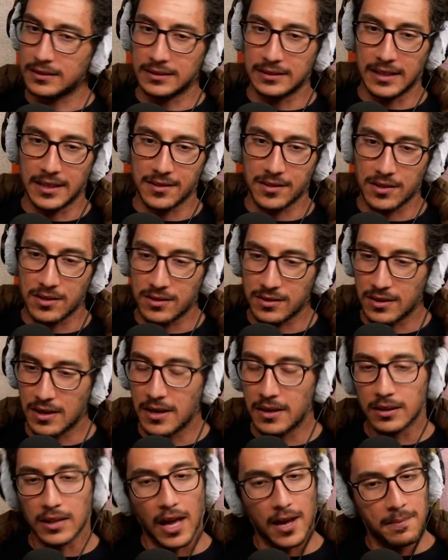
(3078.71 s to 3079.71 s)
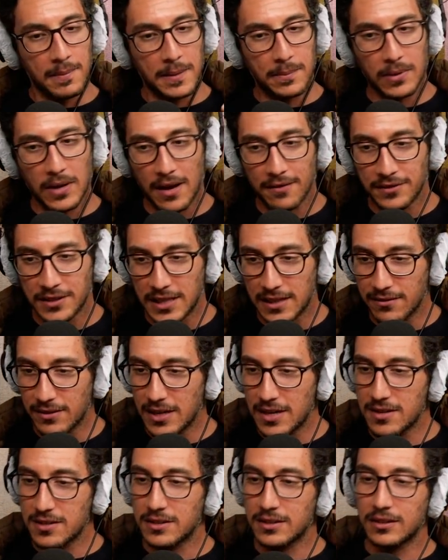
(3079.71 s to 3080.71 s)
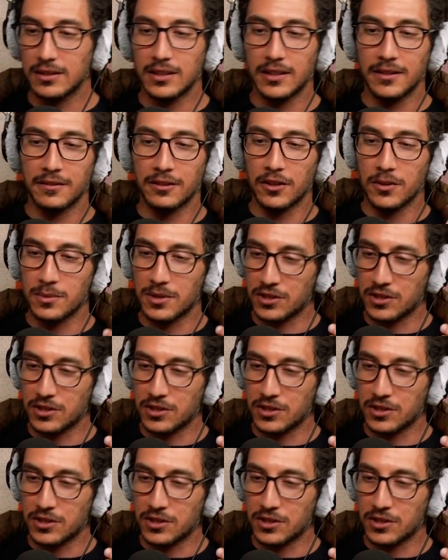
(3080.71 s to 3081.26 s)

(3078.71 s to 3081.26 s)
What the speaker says: this is a lot of people have TVs in their living rooms.